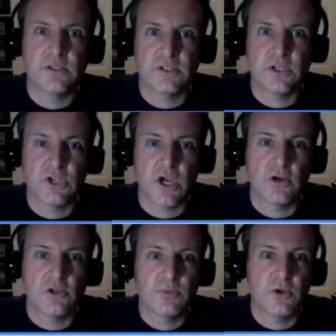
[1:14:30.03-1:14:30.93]
Ninjago's
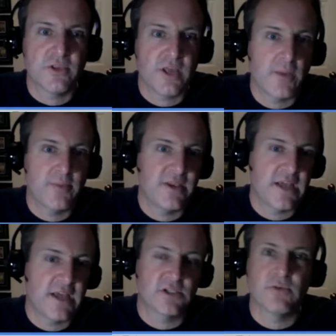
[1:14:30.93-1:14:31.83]
building yeah. up, and the
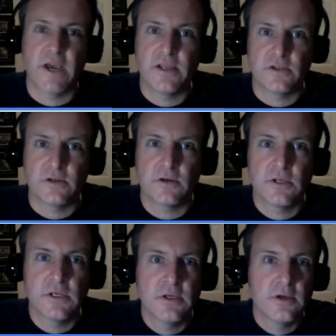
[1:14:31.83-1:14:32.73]
Nexo Knights are
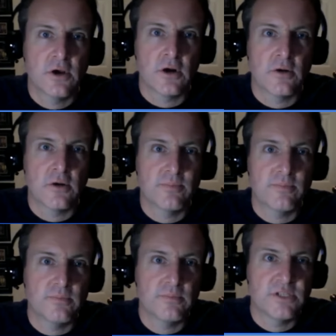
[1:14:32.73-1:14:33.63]
are
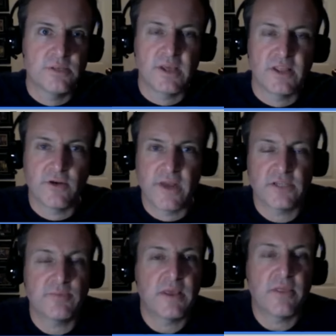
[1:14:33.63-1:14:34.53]
seem like their next
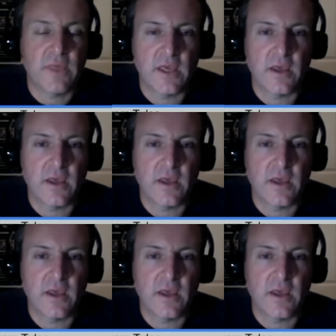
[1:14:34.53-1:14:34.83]
big thing?